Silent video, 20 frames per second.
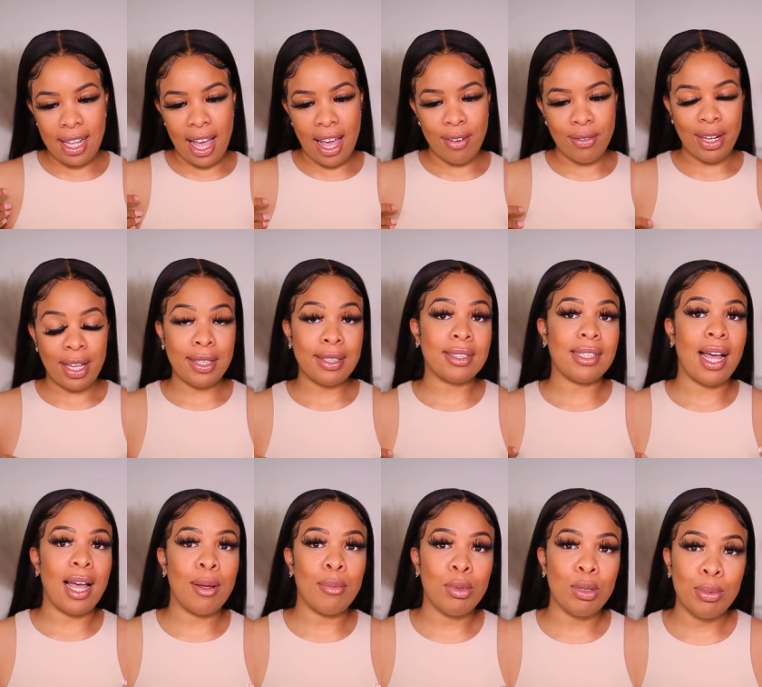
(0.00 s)
have like
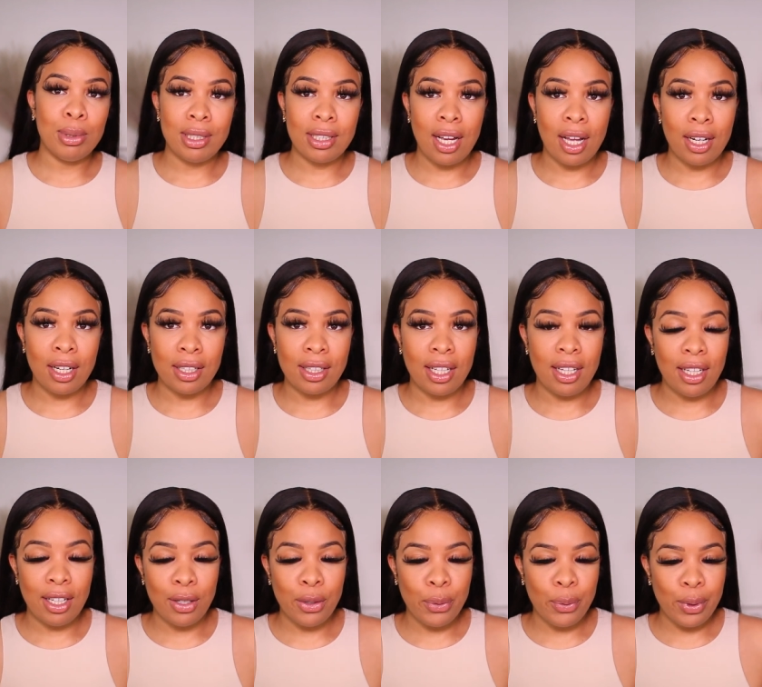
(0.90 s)
side boobage kind of
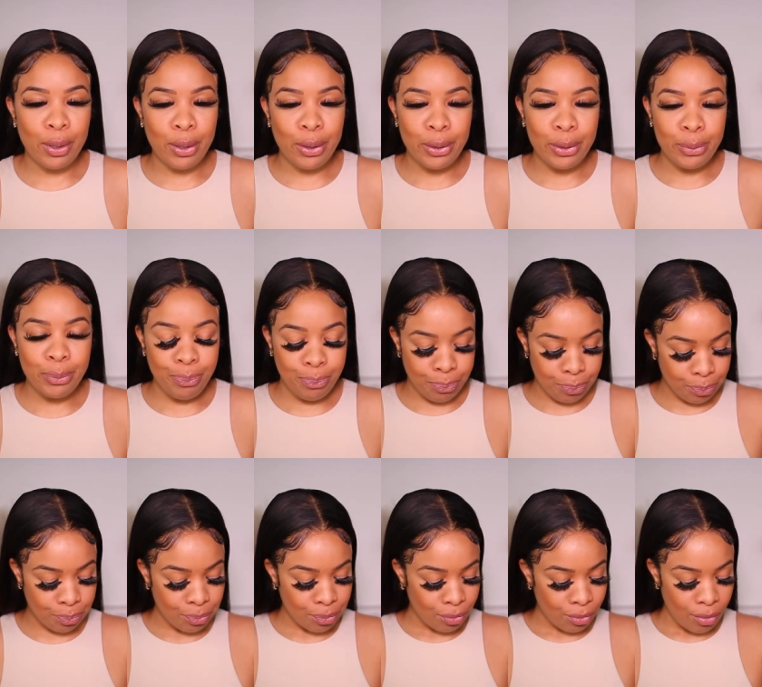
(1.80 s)
thing going on.
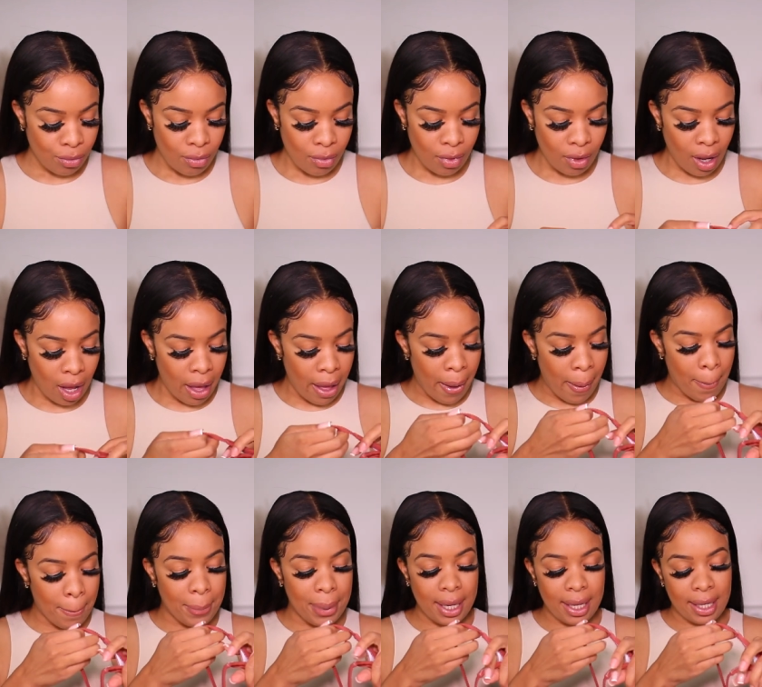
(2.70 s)

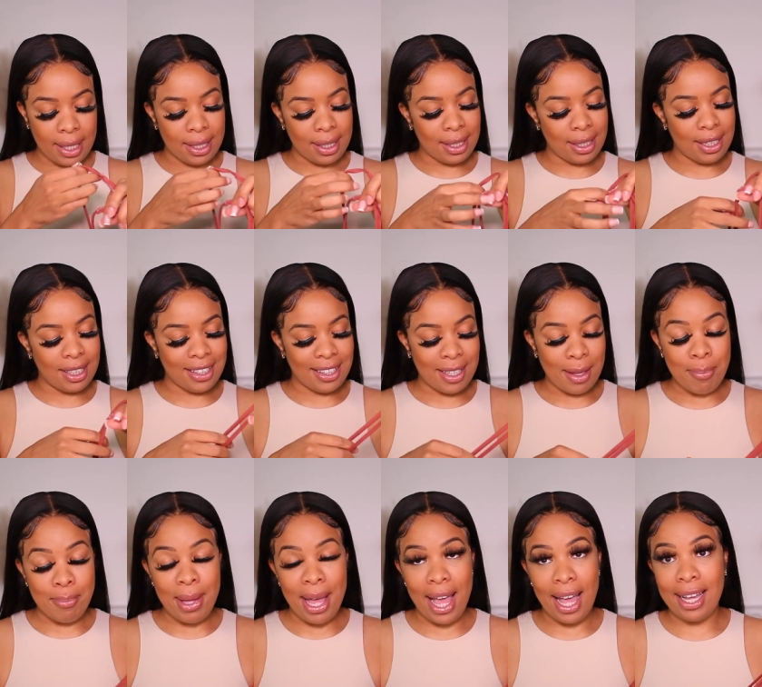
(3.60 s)
But the
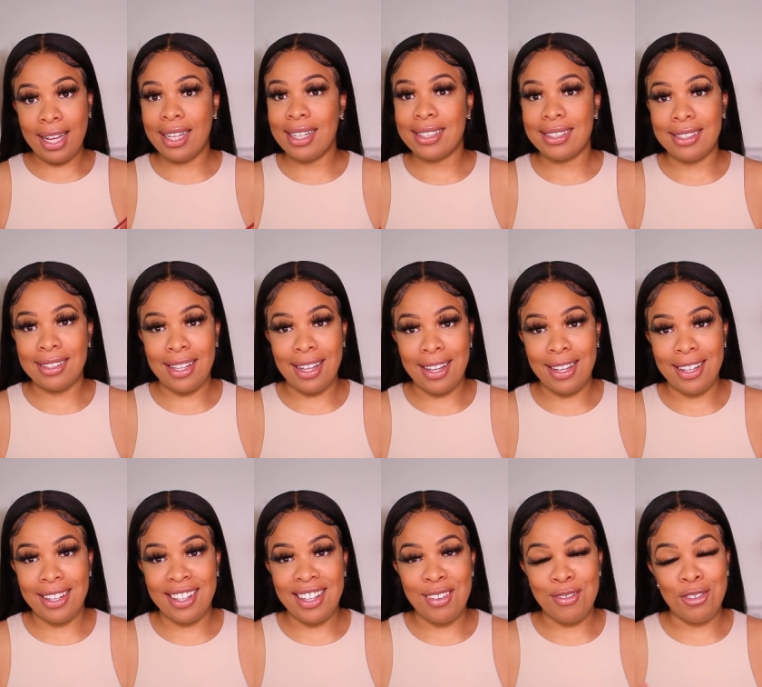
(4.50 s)
back is
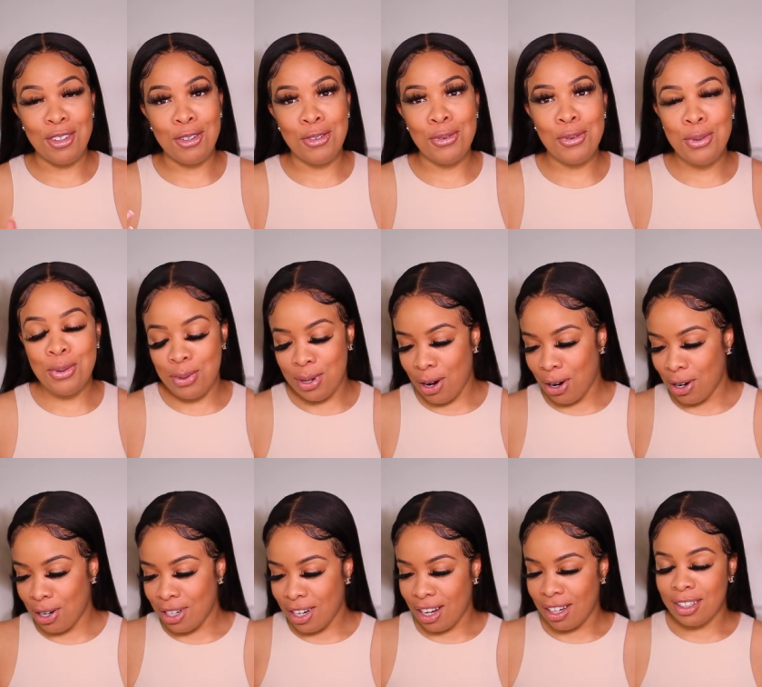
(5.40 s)
like if you
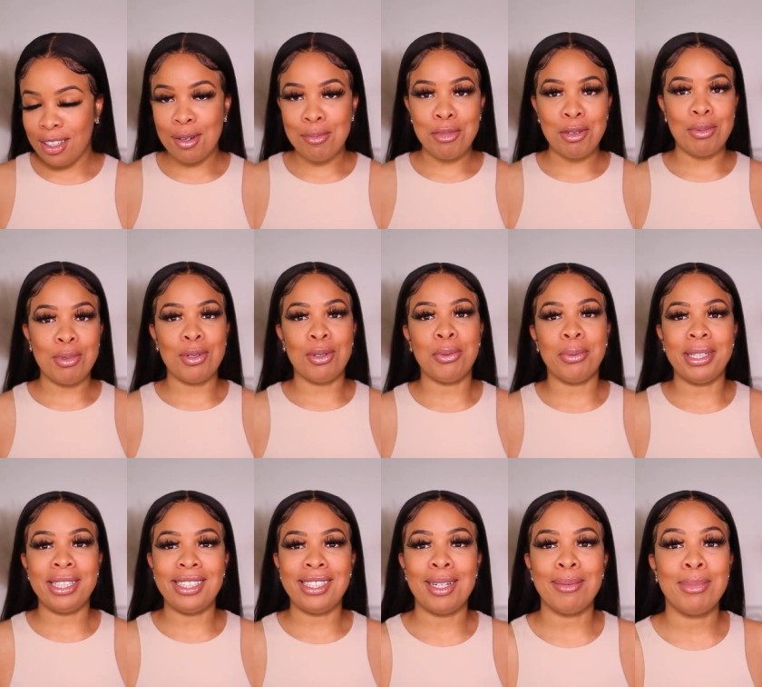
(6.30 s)
are not comfortable
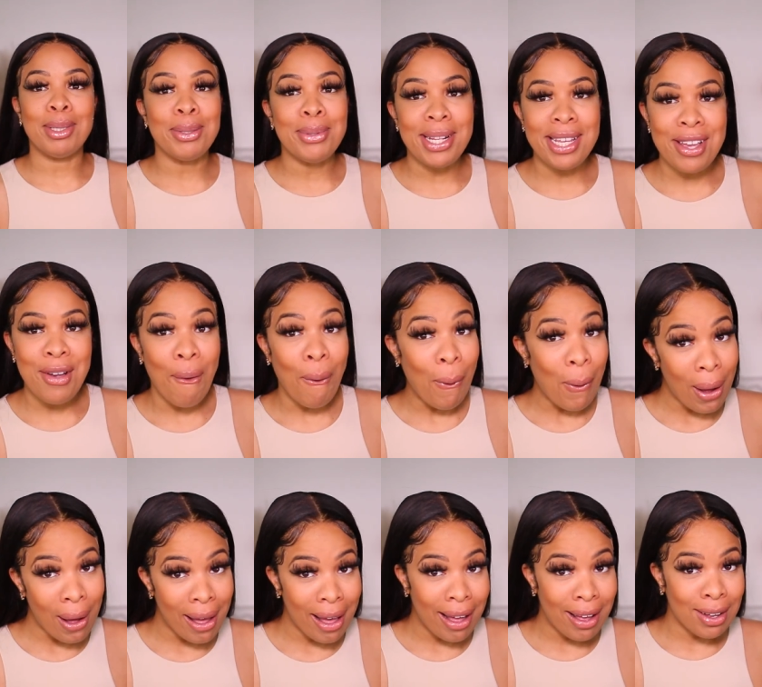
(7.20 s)
with your booty
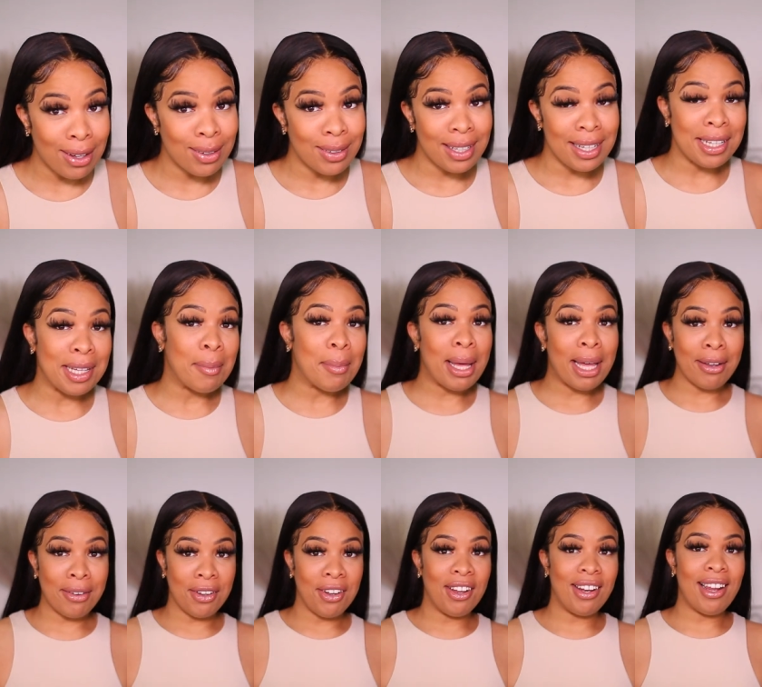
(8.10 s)
all out and your
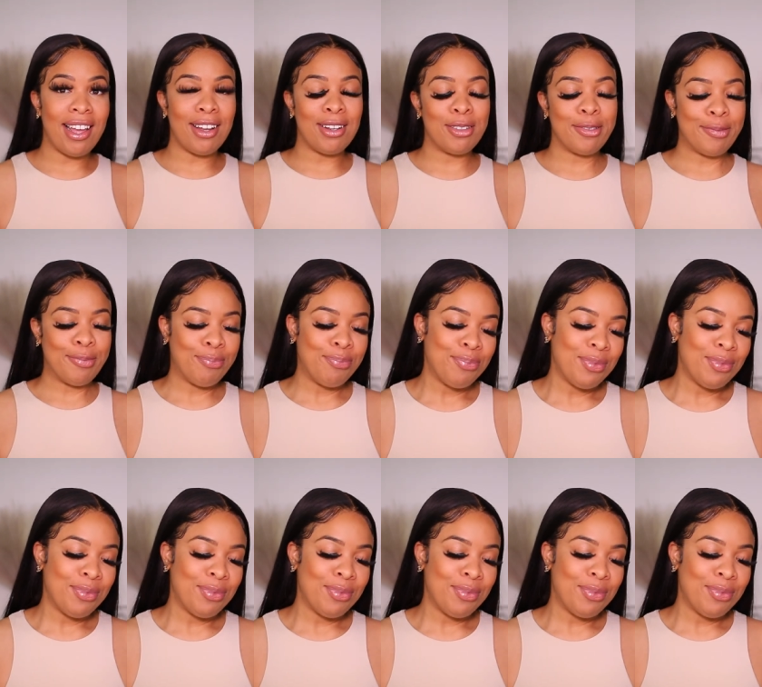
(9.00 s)
back all out,